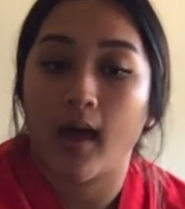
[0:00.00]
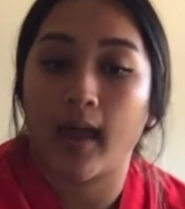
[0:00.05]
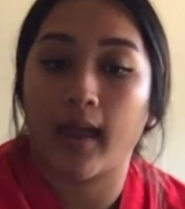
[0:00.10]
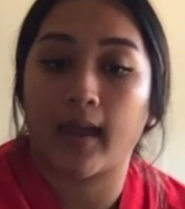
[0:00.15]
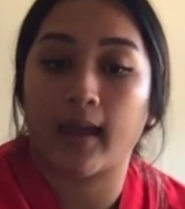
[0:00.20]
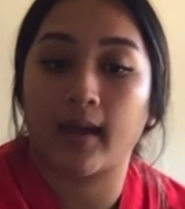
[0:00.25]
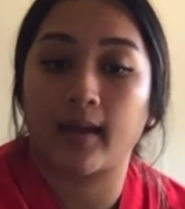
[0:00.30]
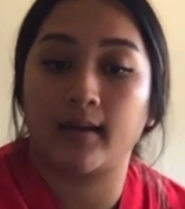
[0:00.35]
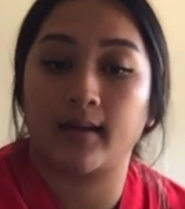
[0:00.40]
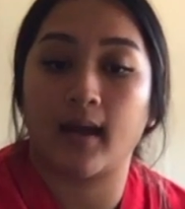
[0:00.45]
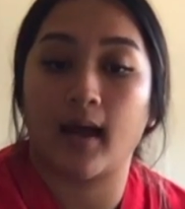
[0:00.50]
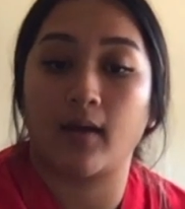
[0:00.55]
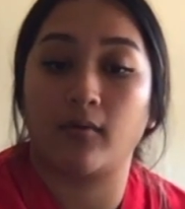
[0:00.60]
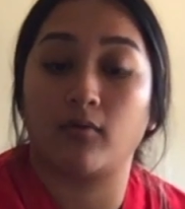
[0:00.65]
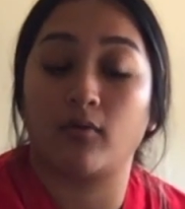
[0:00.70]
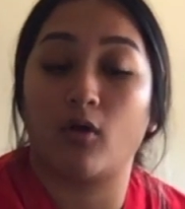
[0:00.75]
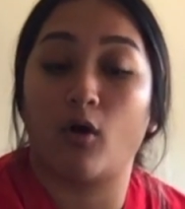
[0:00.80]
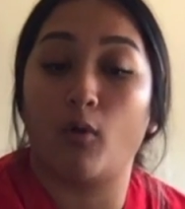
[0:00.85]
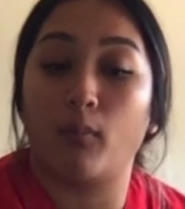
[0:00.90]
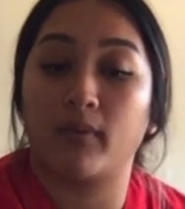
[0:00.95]
And I
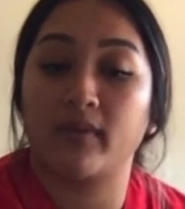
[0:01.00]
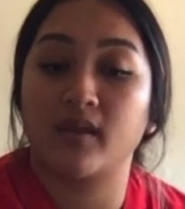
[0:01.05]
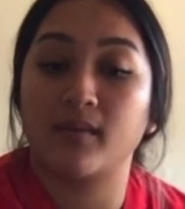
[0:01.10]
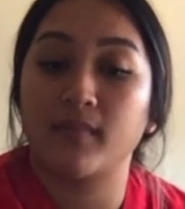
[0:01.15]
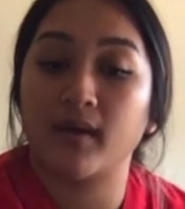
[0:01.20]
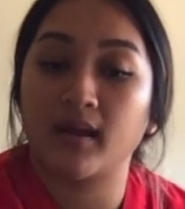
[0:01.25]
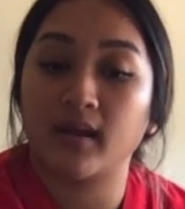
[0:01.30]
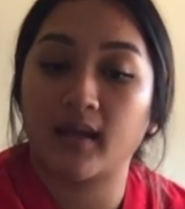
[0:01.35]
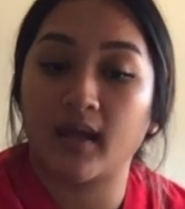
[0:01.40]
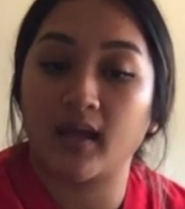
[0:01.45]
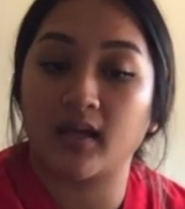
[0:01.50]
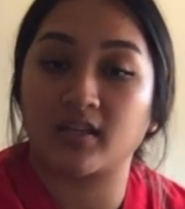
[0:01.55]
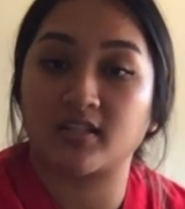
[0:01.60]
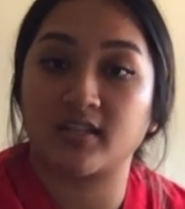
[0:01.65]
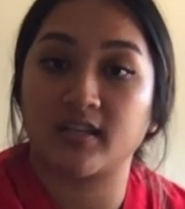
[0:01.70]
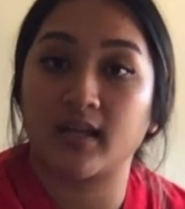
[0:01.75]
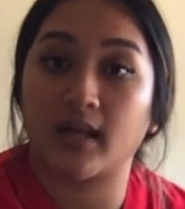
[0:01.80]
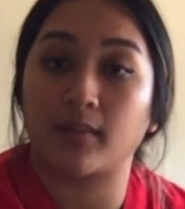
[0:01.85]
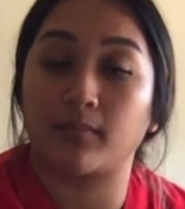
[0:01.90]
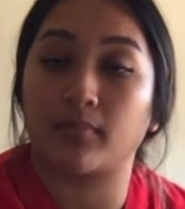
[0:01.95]
will open the
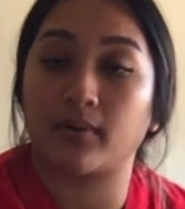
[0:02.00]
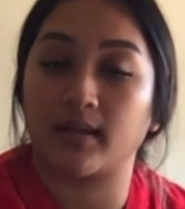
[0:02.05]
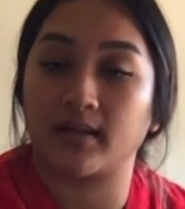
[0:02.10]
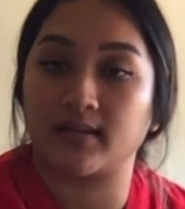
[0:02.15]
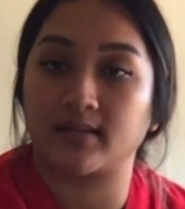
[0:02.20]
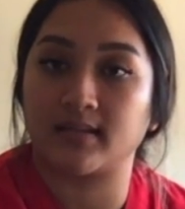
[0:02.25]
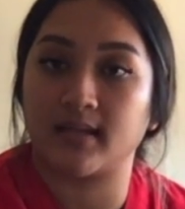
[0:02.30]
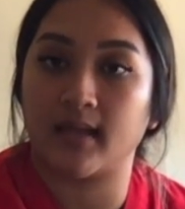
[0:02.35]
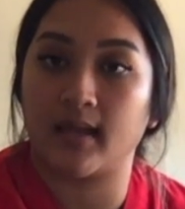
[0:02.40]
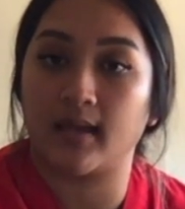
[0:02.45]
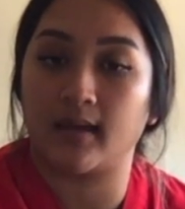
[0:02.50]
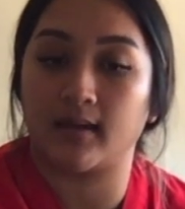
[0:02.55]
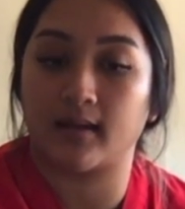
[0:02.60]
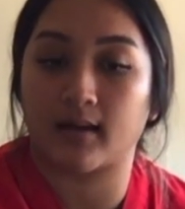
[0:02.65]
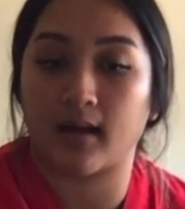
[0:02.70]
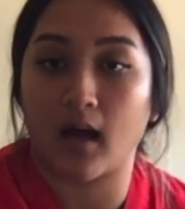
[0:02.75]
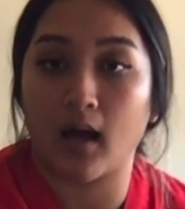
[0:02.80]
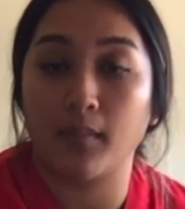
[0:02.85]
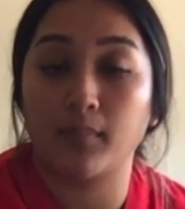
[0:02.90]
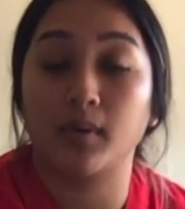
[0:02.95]
medication and place it in a
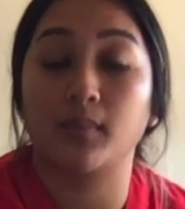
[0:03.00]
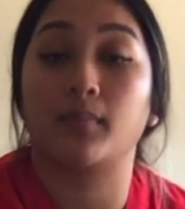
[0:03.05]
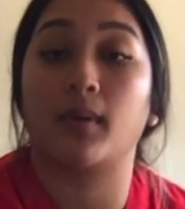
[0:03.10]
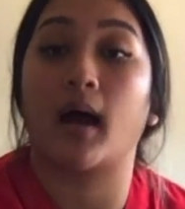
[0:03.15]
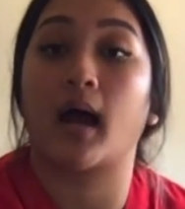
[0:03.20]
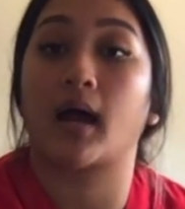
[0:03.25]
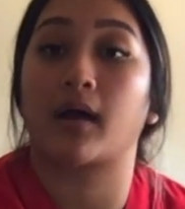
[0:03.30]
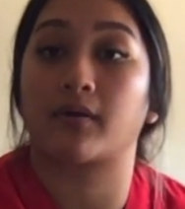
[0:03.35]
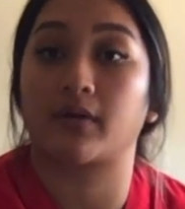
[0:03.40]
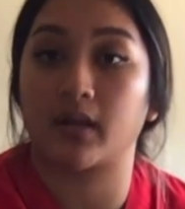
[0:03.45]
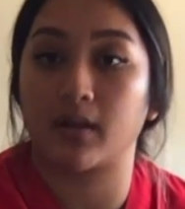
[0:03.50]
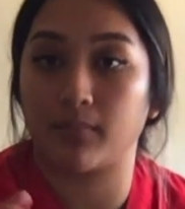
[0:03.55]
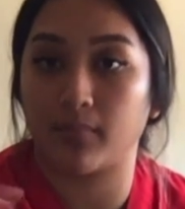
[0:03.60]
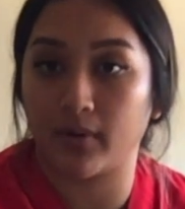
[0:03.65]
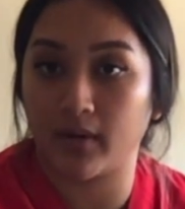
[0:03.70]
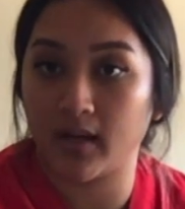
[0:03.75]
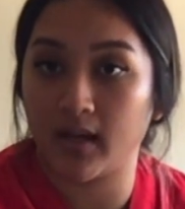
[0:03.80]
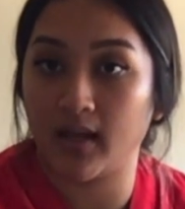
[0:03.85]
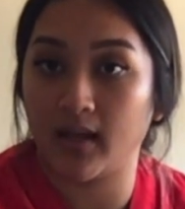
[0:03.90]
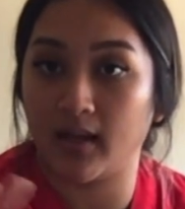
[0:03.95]
cup, but I already
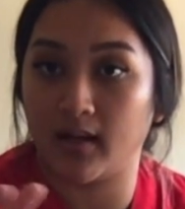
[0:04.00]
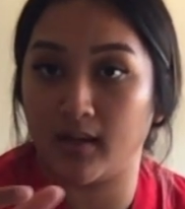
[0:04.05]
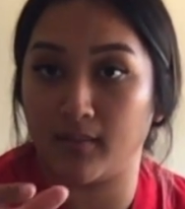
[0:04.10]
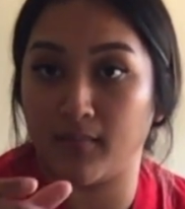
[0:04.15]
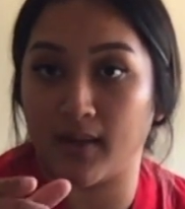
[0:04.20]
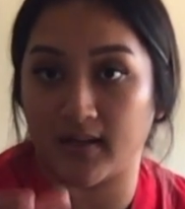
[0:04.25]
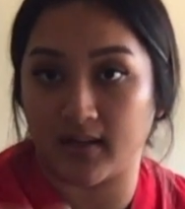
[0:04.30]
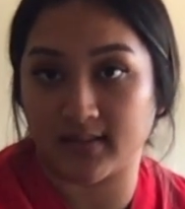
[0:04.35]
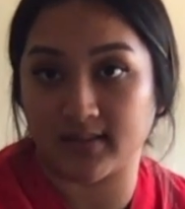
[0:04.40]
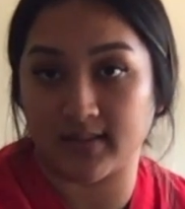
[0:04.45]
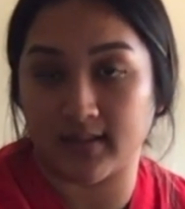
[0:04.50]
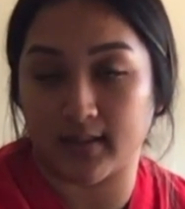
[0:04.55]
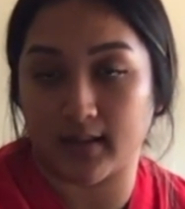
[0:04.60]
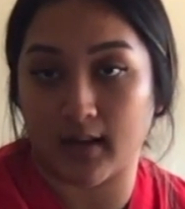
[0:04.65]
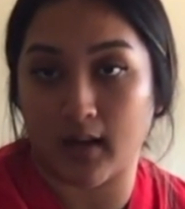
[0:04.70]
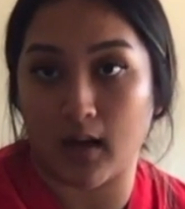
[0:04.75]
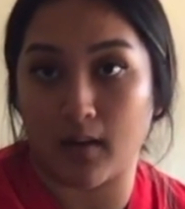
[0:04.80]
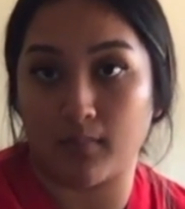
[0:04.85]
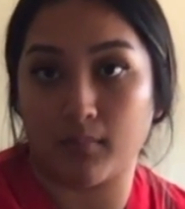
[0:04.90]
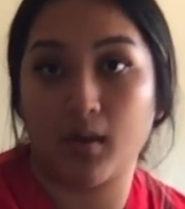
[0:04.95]
put it in a medicine
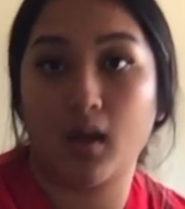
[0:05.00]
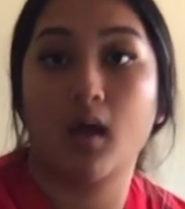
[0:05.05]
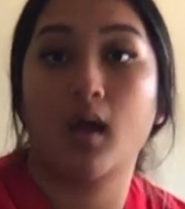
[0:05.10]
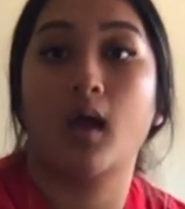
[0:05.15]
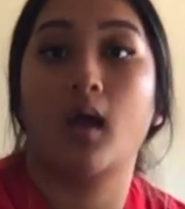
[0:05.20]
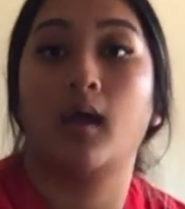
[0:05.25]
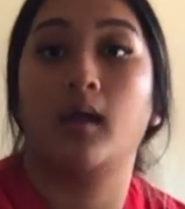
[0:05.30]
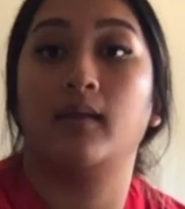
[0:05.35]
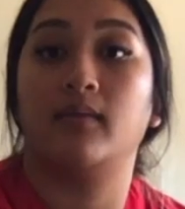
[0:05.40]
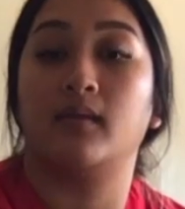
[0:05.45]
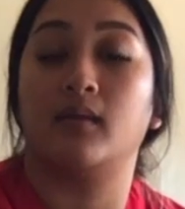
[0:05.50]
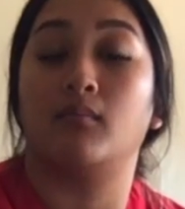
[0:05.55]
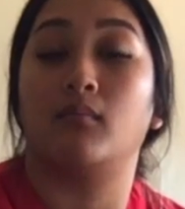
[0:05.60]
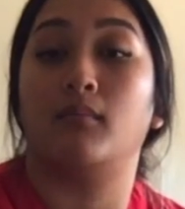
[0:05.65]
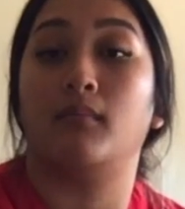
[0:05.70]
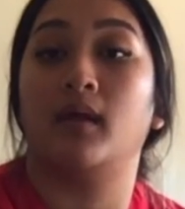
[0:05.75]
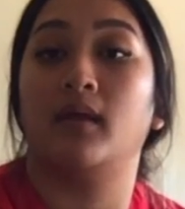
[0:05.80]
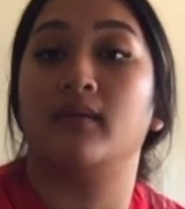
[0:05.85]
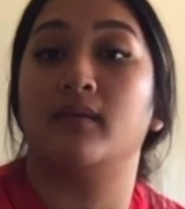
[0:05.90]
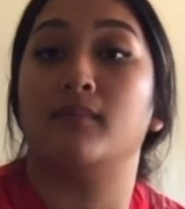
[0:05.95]
cup in
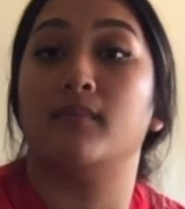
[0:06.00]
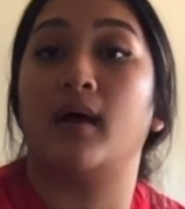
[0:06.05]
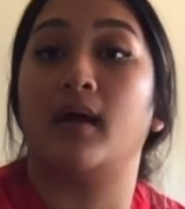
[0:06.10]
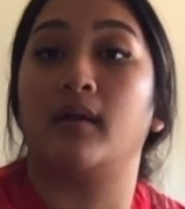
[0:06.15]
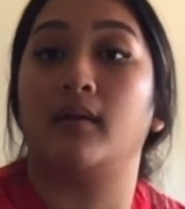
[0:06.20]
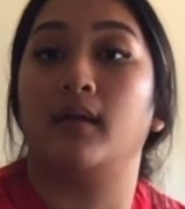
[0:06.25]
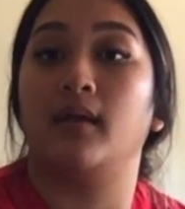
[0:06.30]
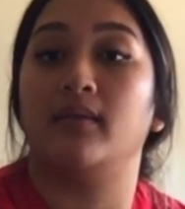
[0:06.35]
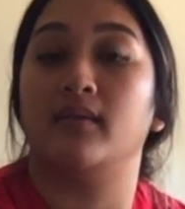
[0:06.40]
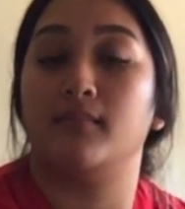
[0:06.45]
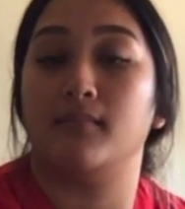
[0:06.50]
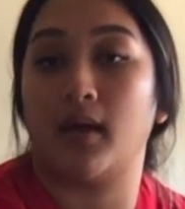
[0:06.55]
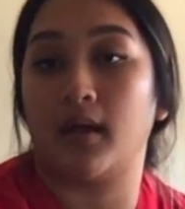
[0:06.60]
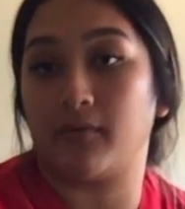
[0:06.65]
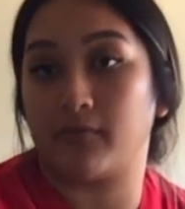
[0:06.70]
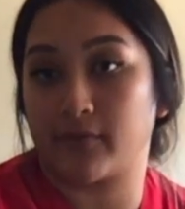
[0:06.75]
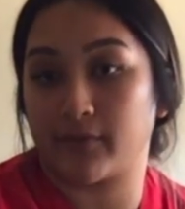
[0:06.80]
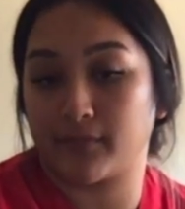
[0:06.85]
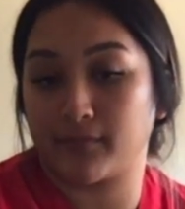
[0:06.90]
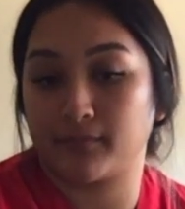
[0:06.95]
the med
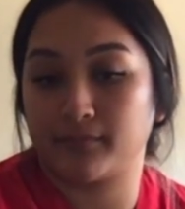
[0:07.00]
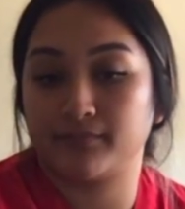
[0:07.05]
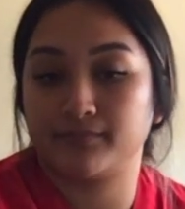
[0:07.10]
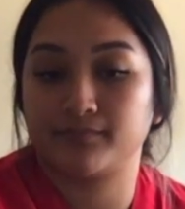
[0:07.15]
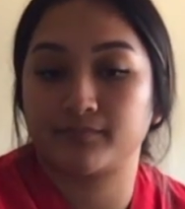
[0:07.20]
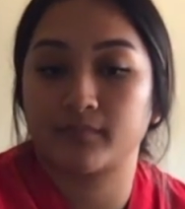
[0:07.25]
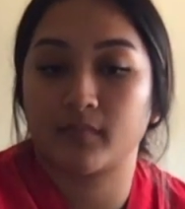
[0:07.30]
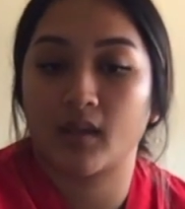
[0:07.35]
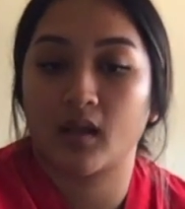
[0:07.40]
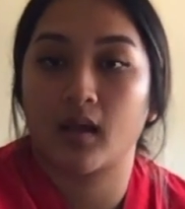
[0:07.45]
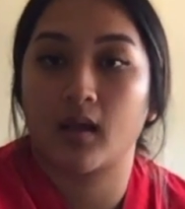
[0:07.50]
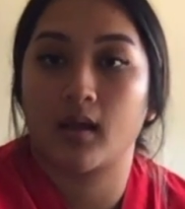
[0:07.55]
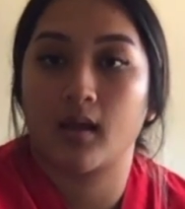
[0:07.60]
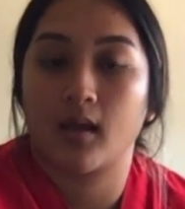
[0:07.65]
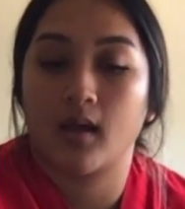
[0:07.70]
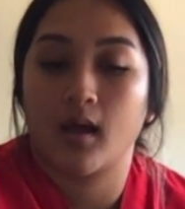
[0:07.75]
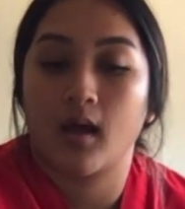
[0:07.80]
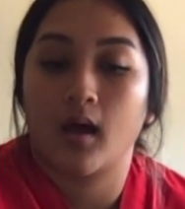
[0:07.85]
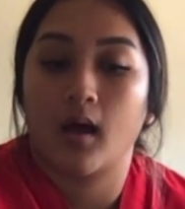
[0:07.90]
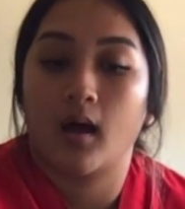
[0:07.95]
room.
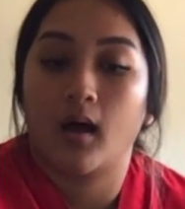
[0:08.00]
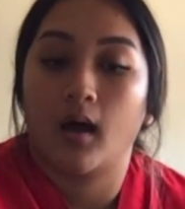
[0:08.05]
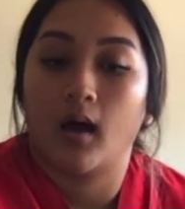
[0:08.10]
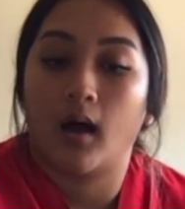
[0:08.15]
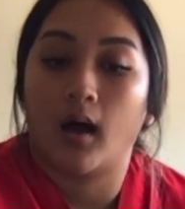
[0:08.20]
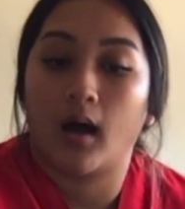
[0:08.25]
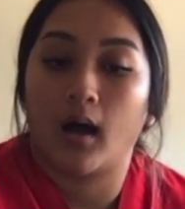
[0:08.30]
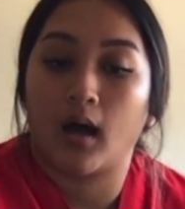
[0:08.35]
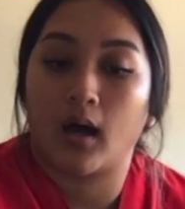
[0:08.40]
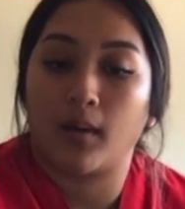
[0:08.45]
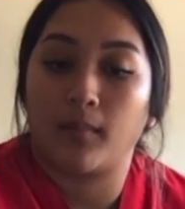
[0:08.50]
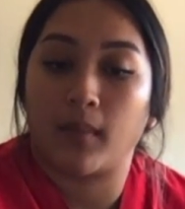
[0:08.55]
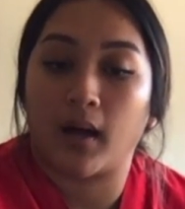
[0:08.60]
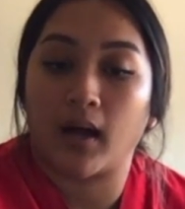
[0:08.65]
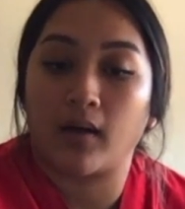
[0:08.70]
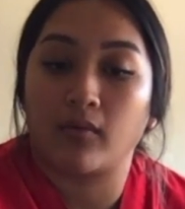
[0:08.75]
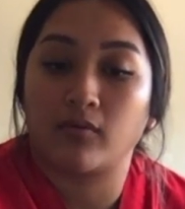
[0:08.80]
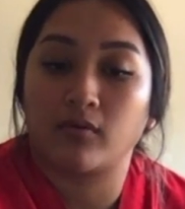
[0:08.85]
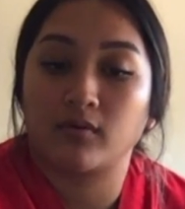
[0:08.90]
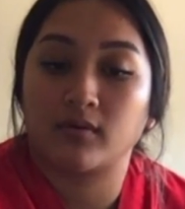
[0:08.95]

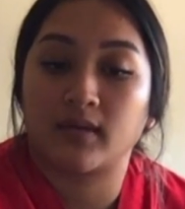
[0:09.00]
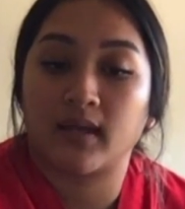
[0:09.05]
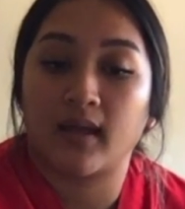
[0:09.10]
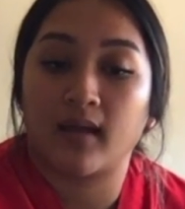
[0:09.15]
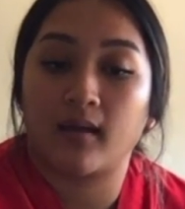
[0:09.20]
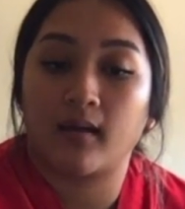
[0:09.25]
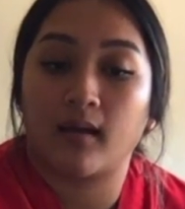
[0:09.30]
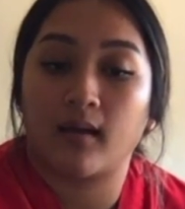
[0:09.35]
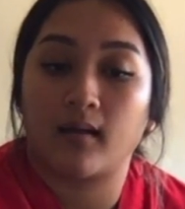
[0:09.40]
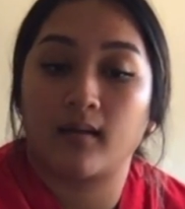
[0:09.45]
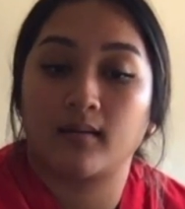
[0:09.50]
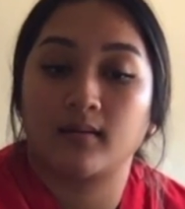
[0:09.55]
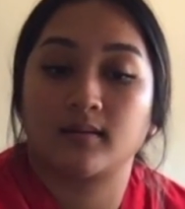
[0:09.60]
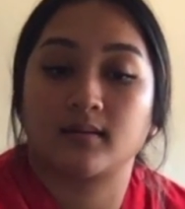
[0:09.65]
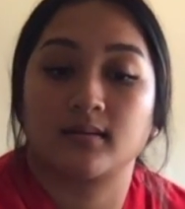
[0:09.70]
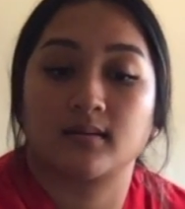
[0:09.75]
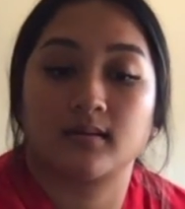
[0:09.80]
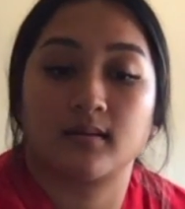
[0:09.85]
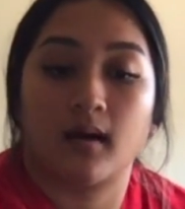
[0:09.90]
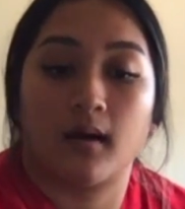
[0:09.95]
I will take,
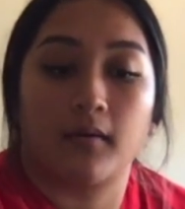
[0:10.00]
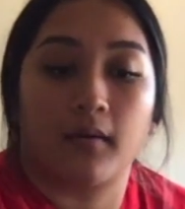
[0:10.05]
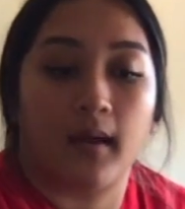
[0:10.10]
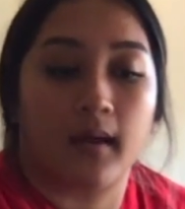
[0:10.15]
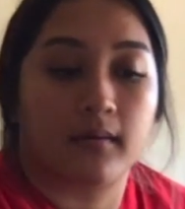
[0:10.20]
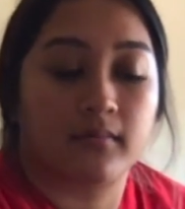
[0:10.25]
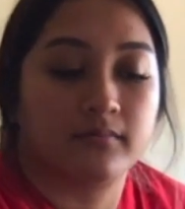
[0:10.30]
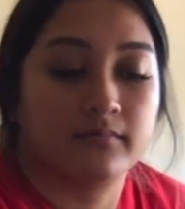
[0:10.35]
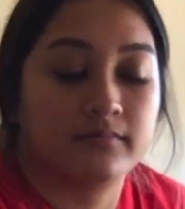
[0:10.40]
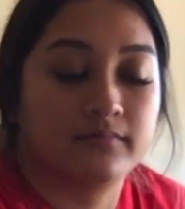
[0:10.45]
okay.